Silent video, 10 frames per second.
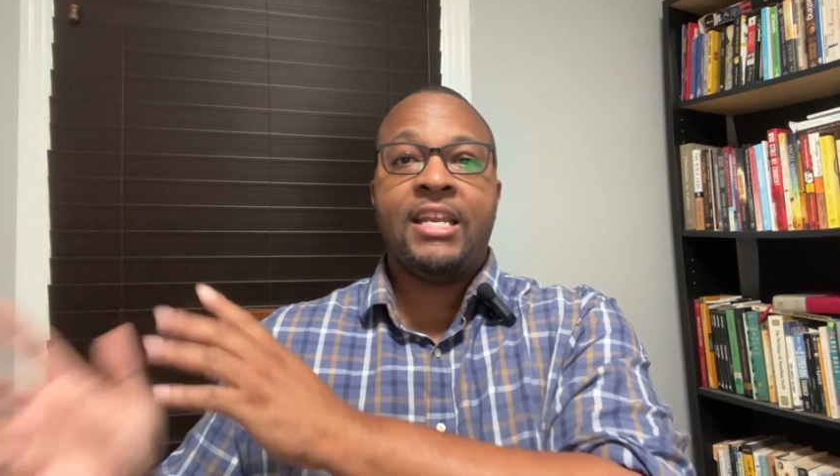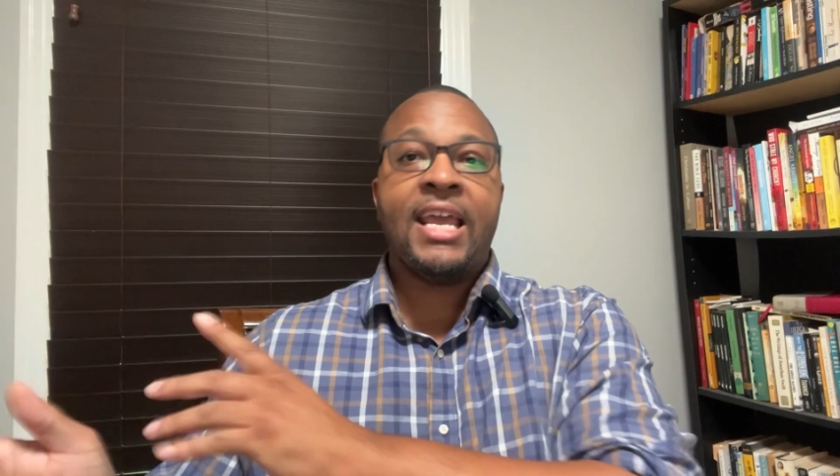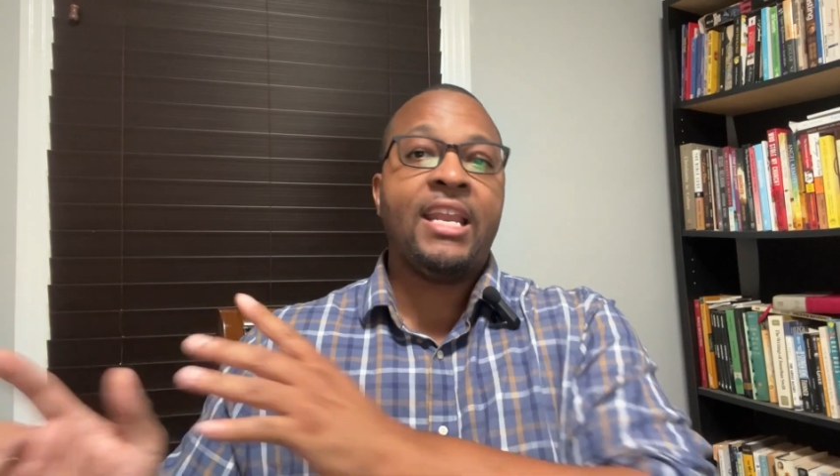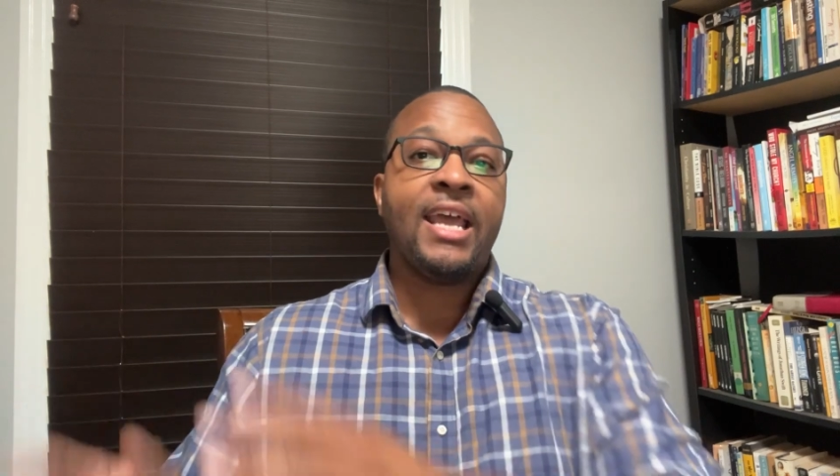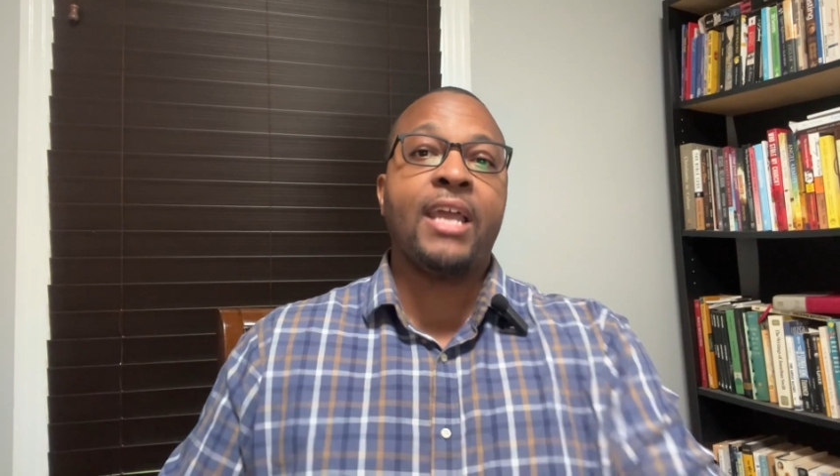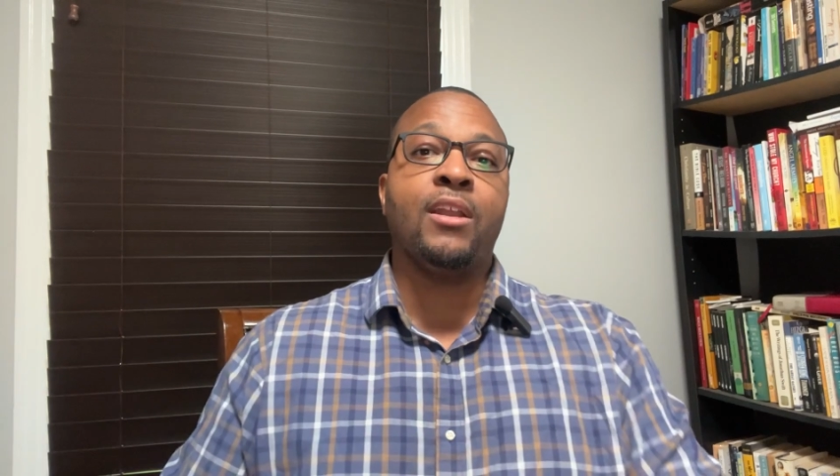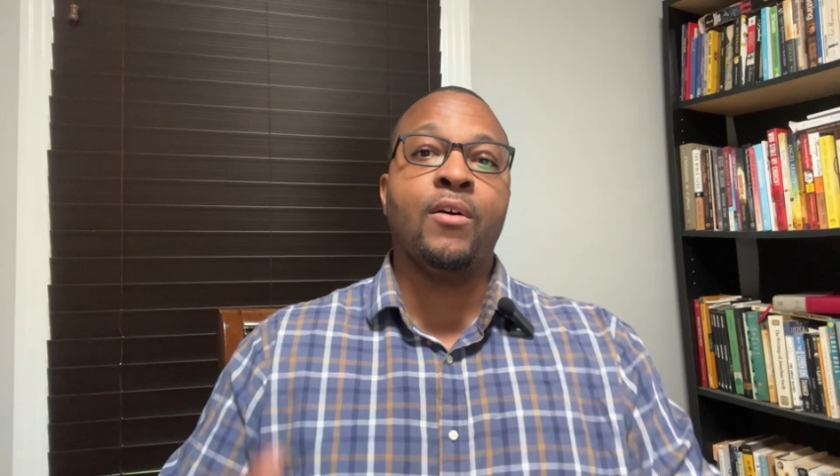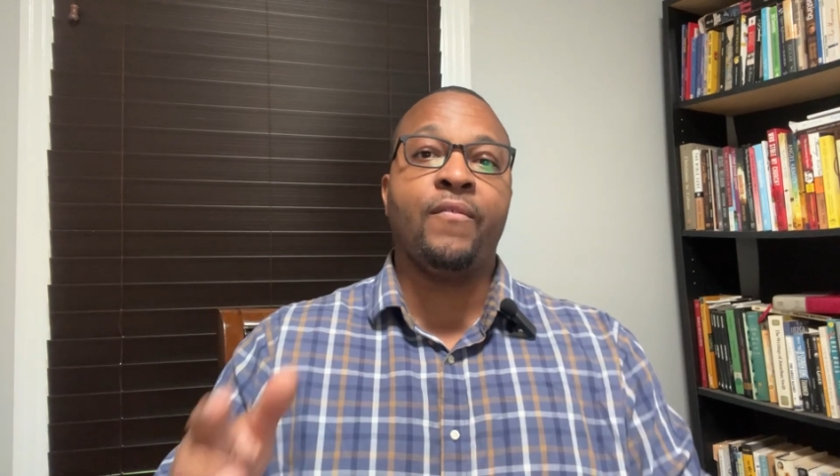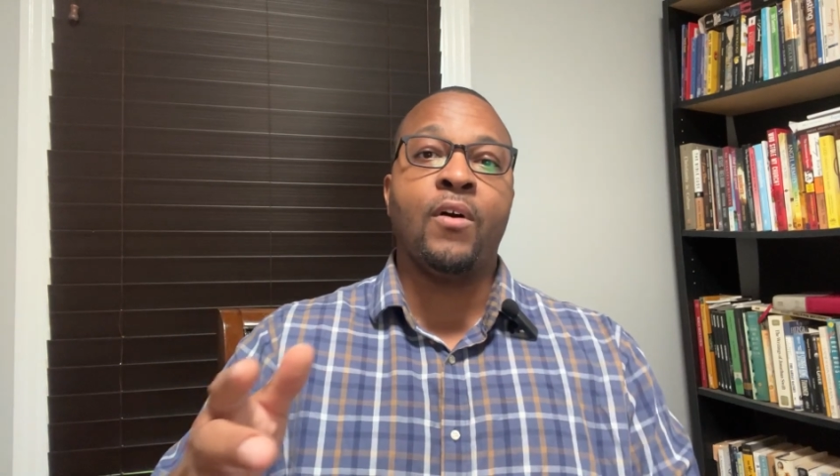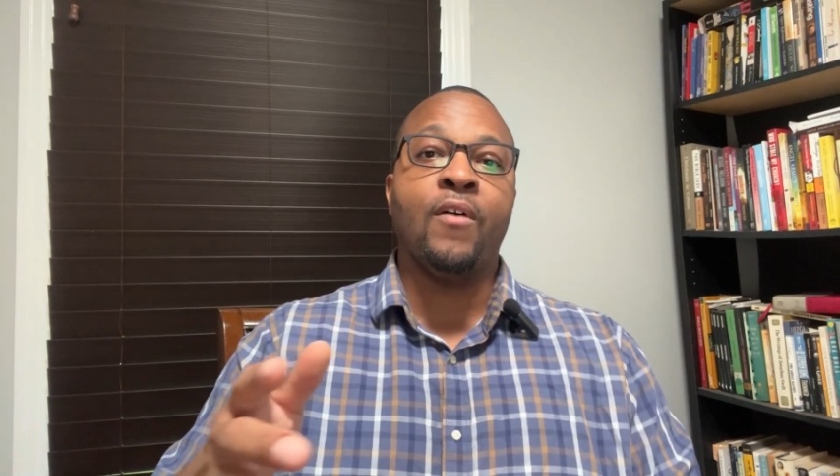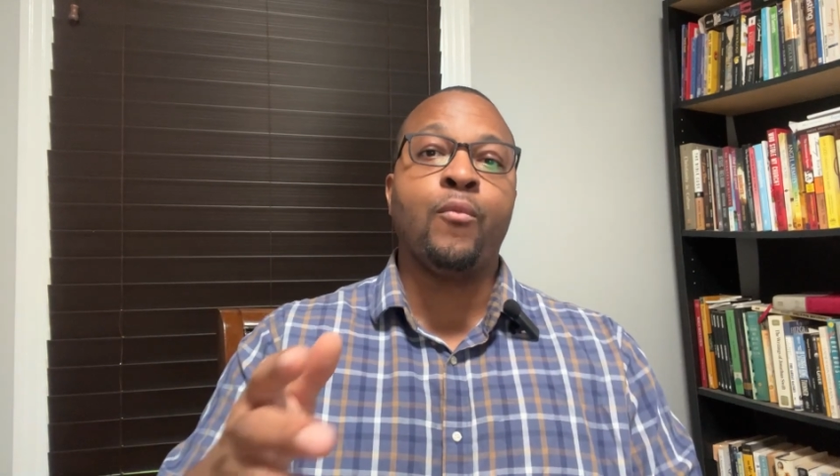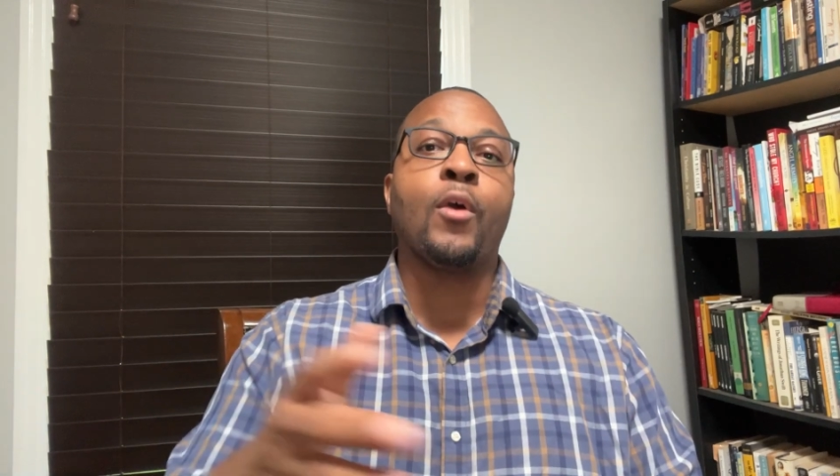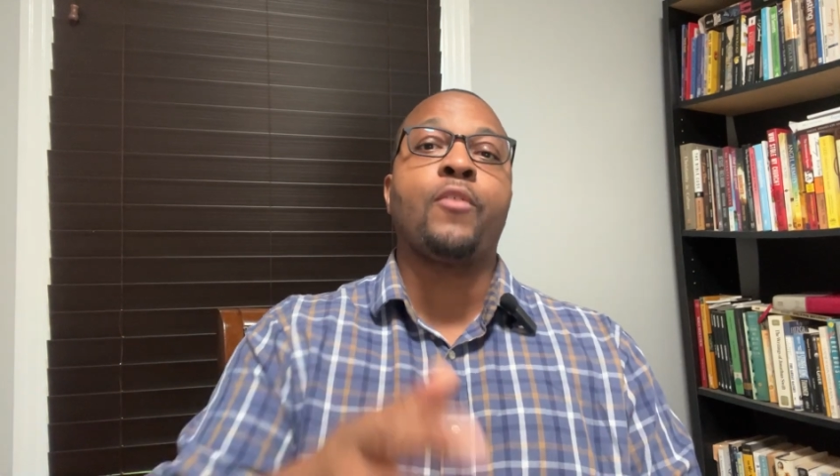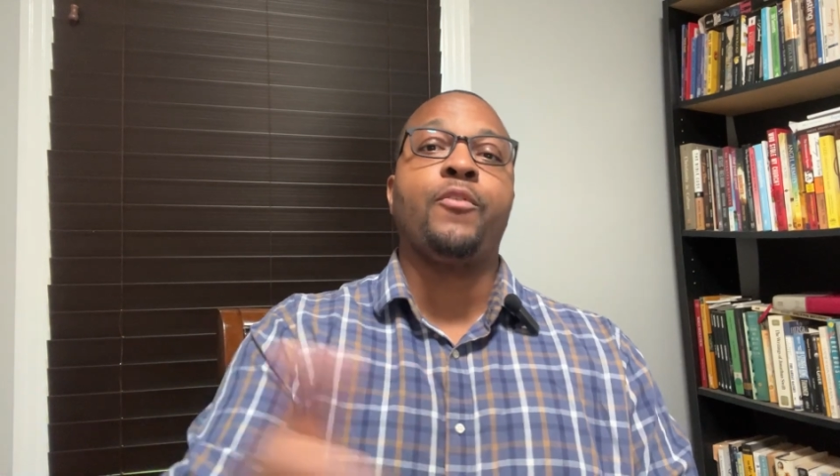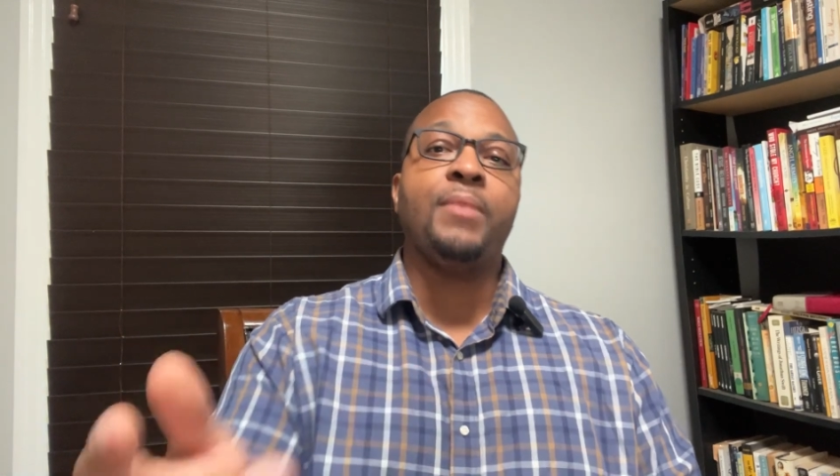net negative of
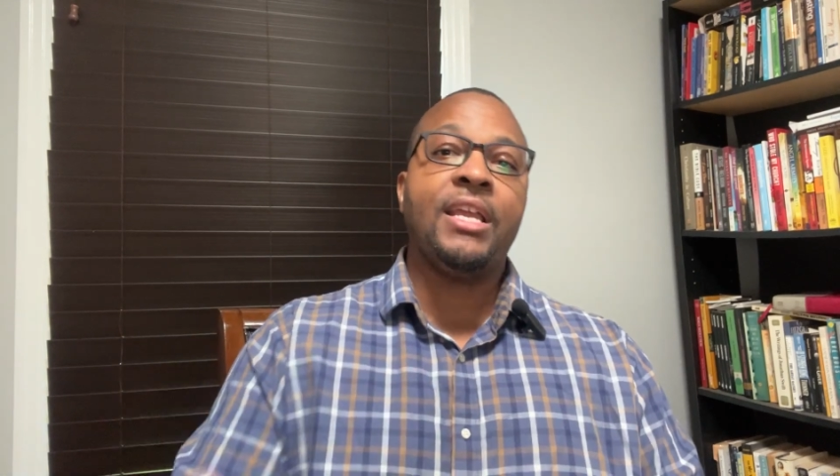work from